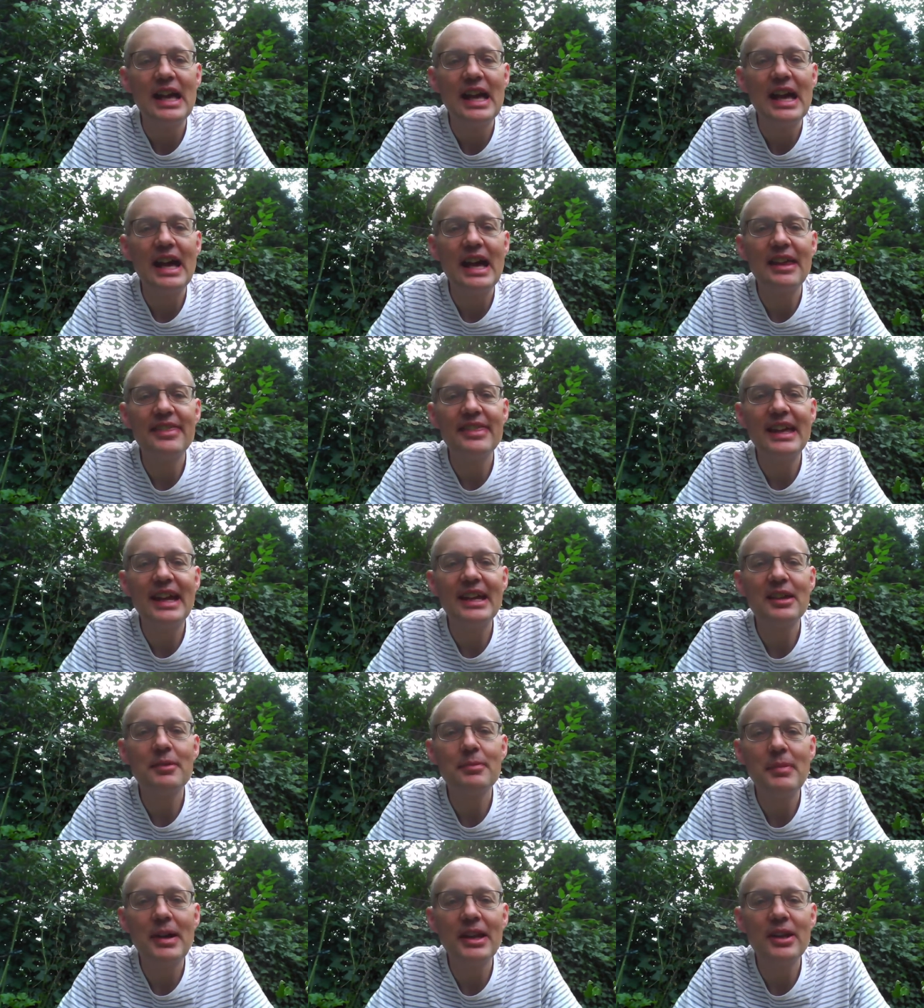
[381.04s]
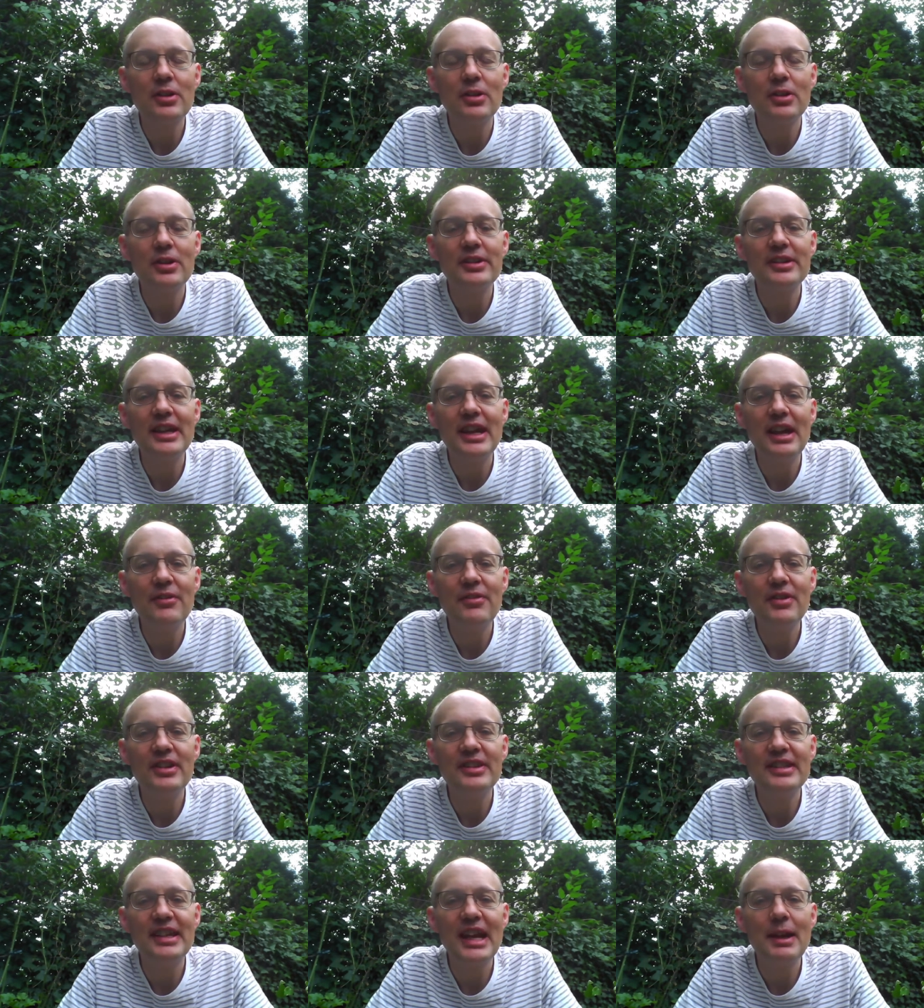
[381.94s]
I thank my God every
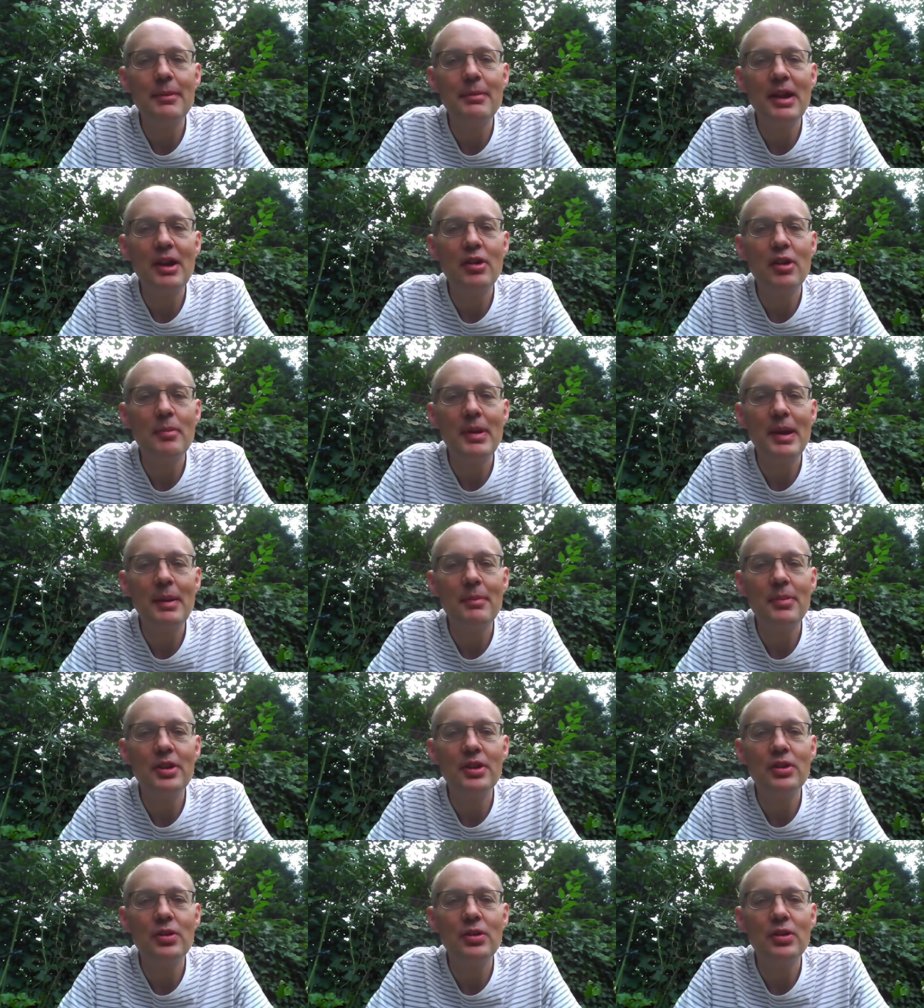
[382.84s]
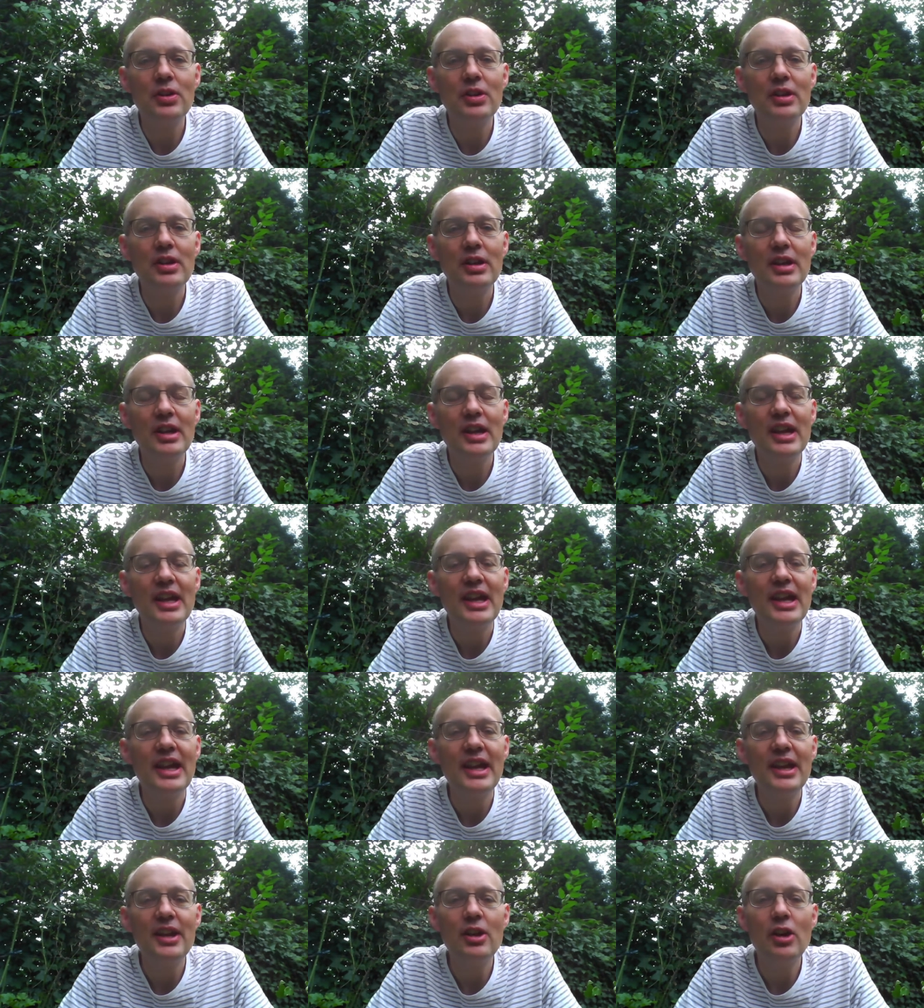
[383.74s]
time I remember you.
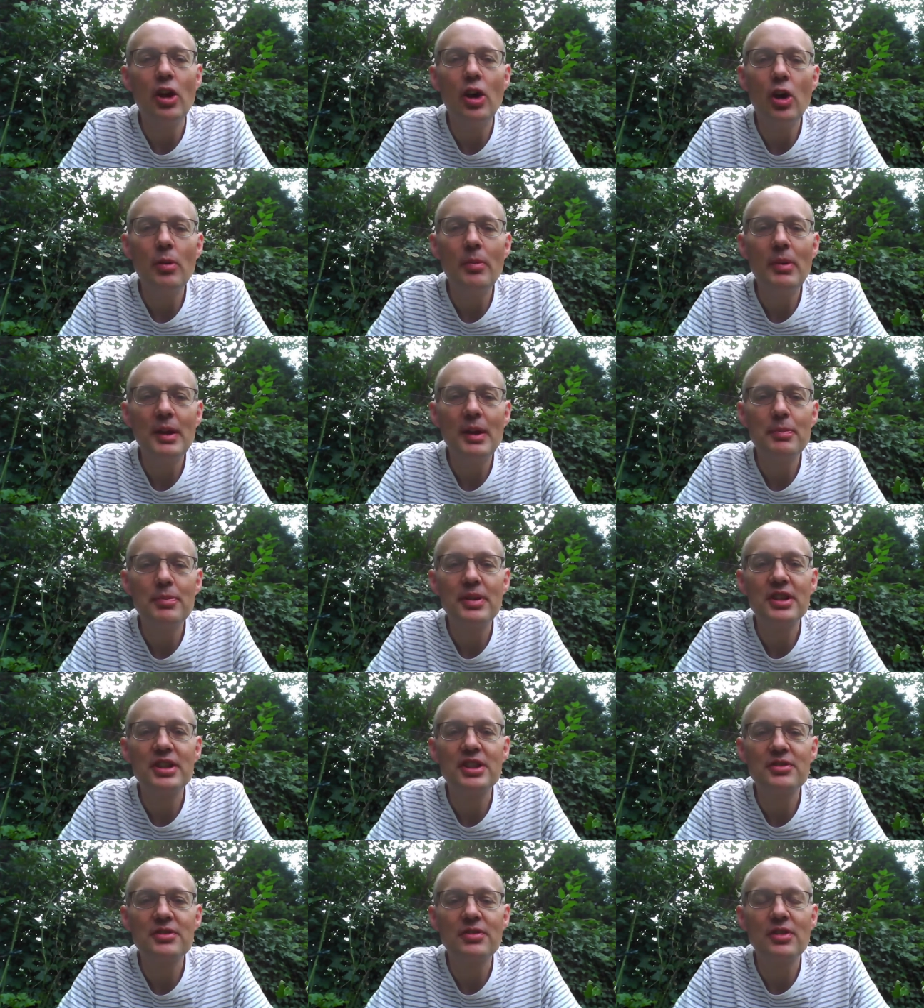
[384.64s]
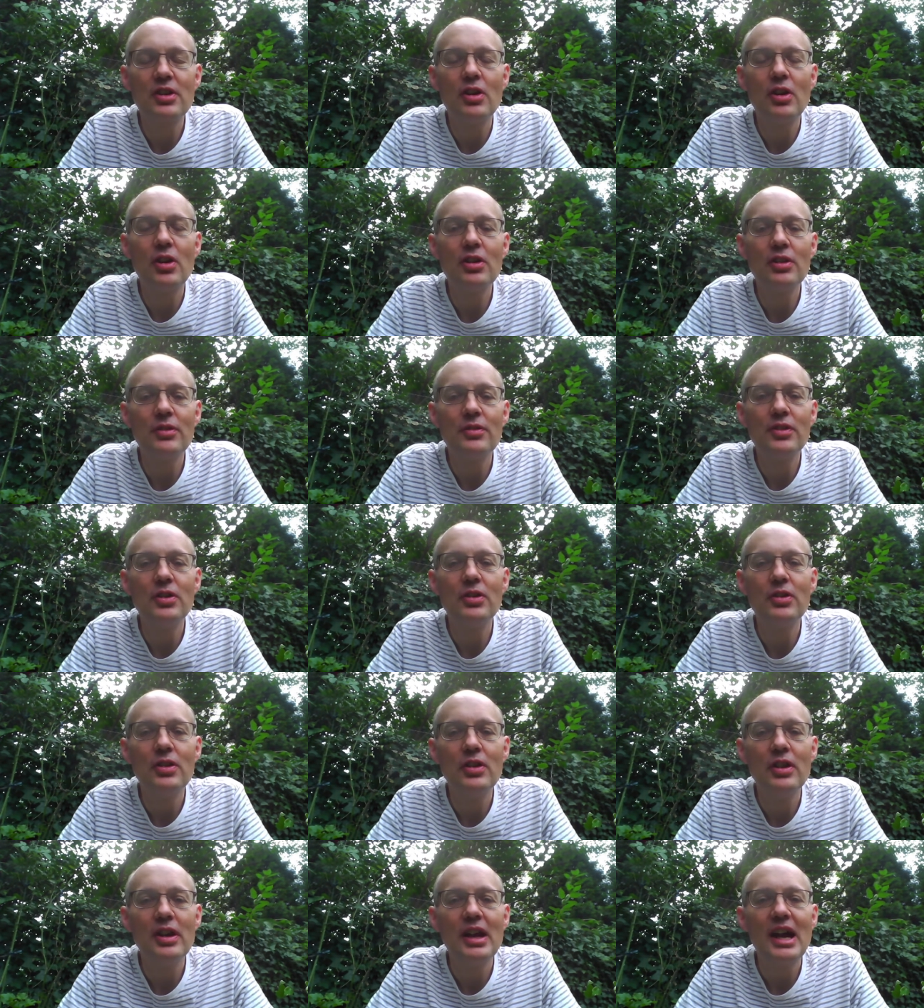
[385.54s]
In all my prayers for all of you,
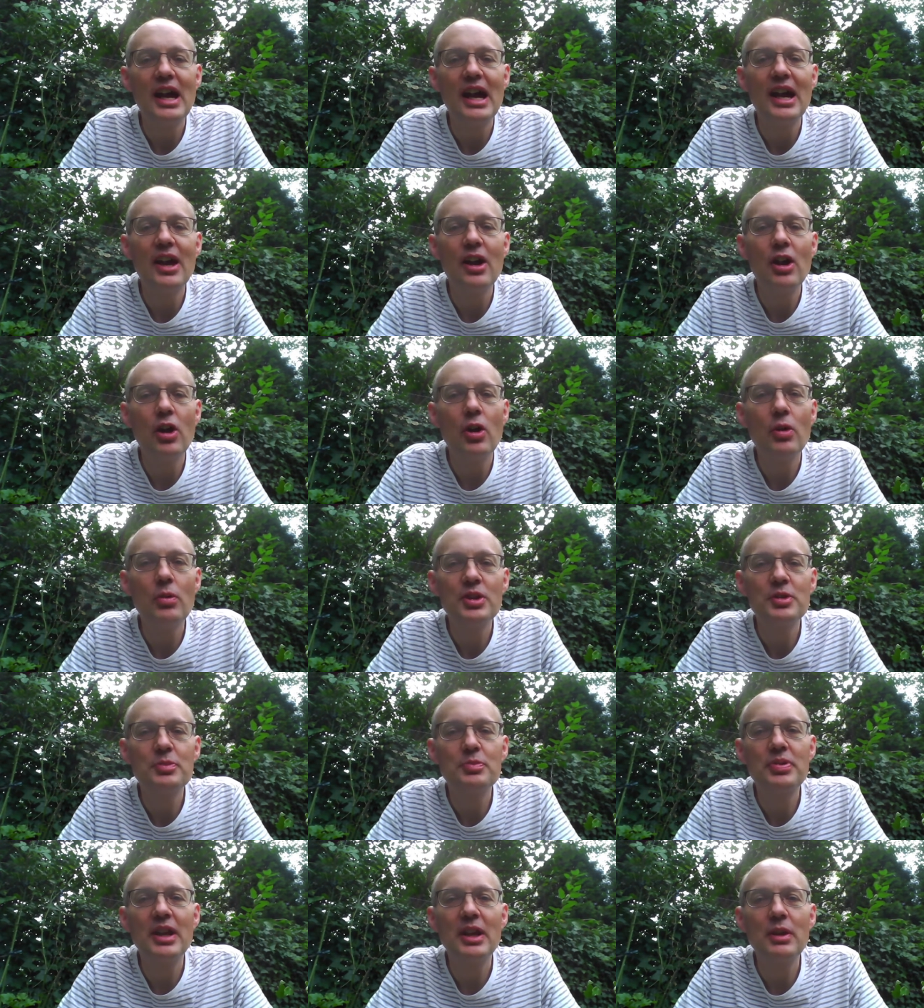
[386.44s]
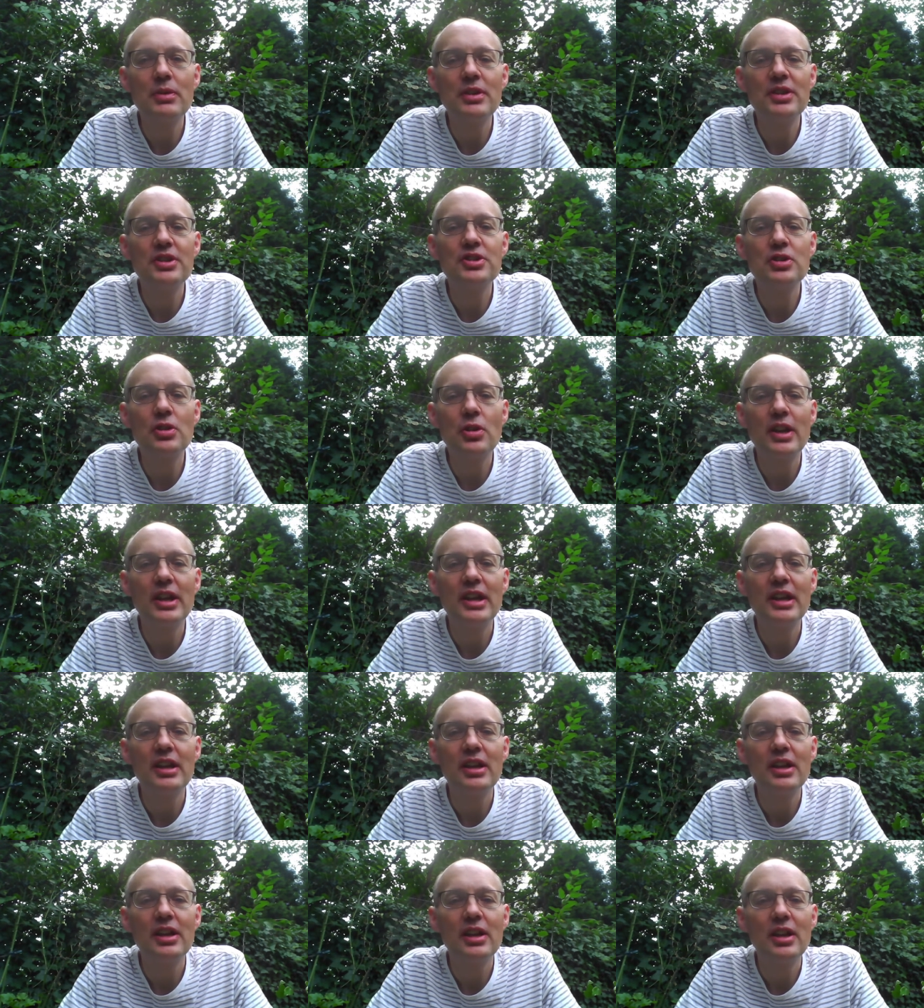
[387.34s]
I always pray with joy
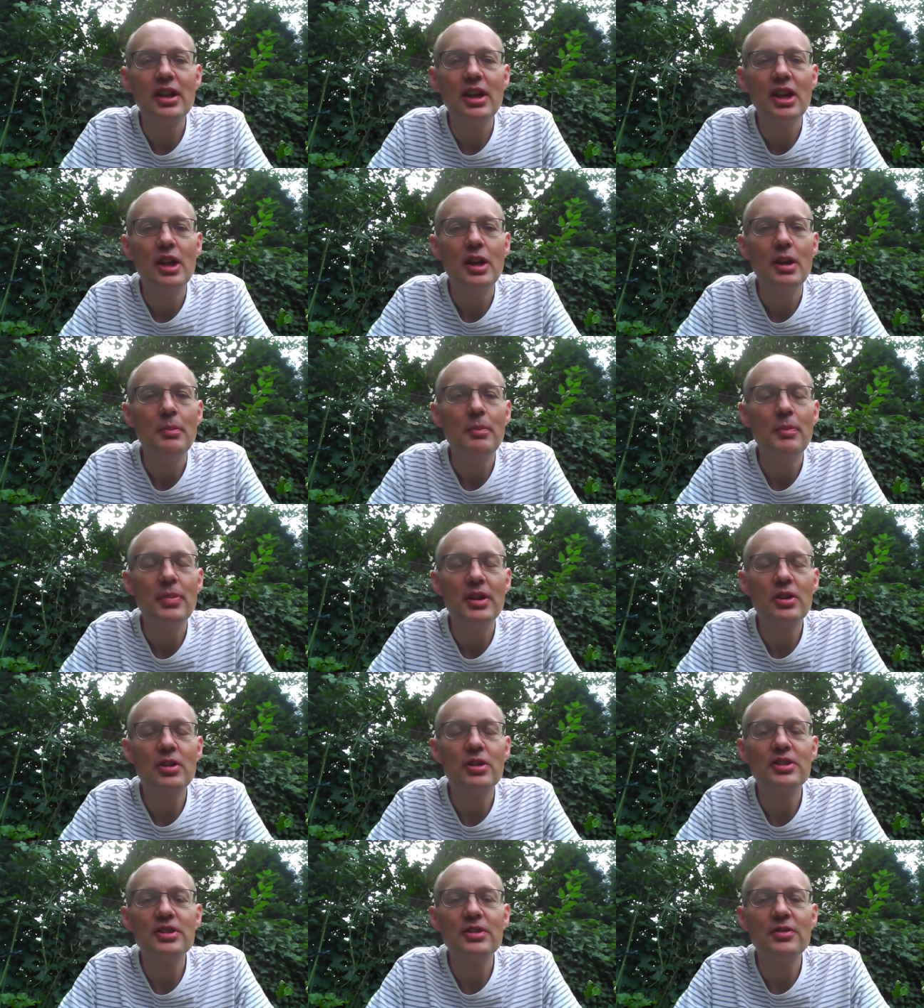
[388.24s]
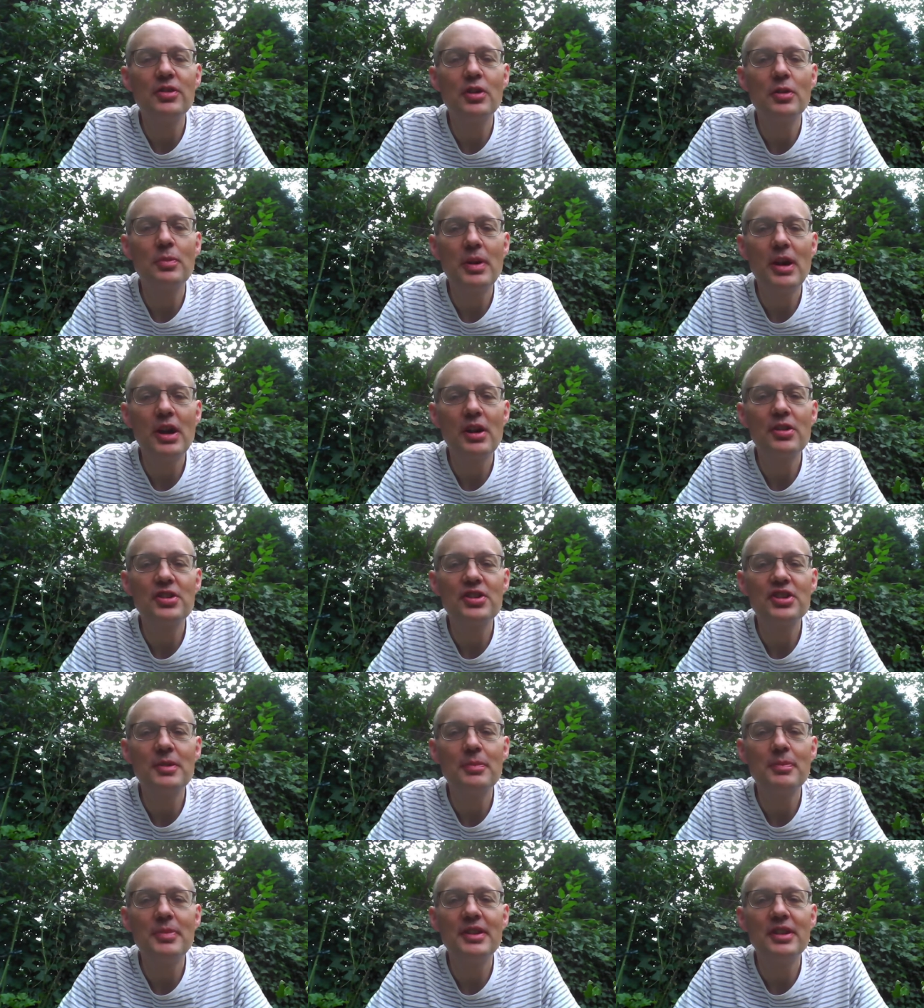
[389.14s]
because of your
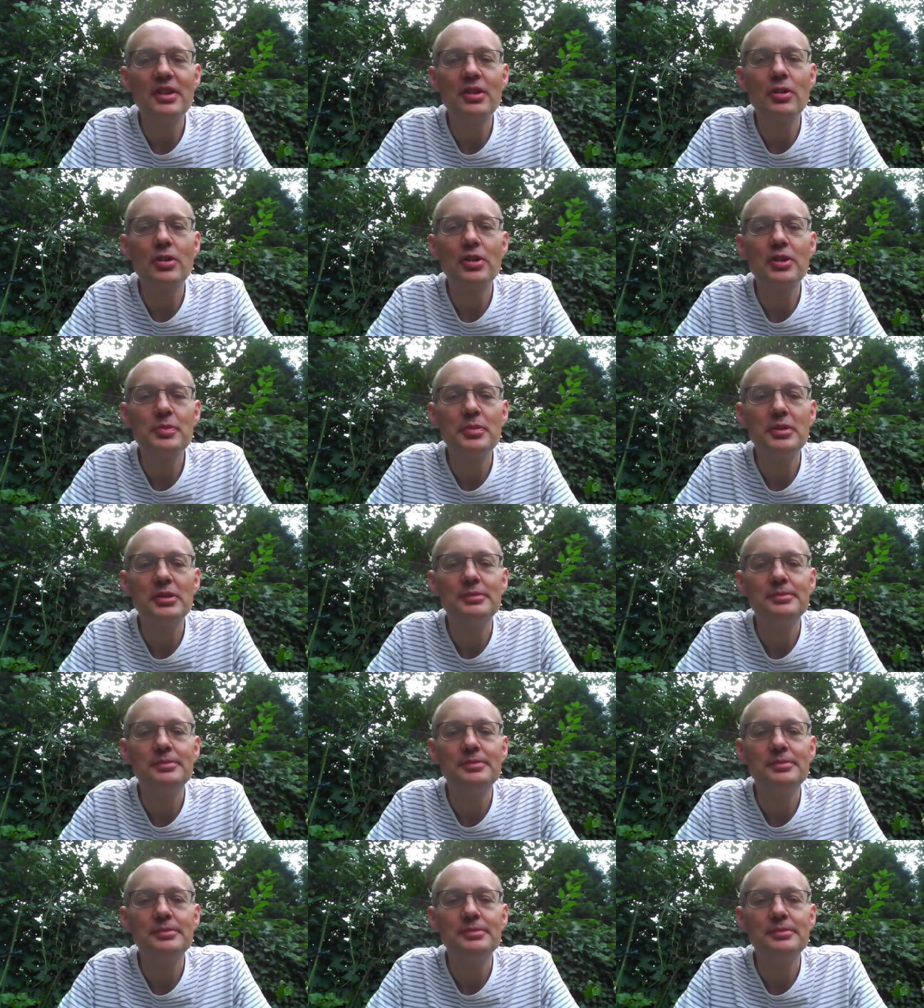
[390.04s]
partnership in the gospel.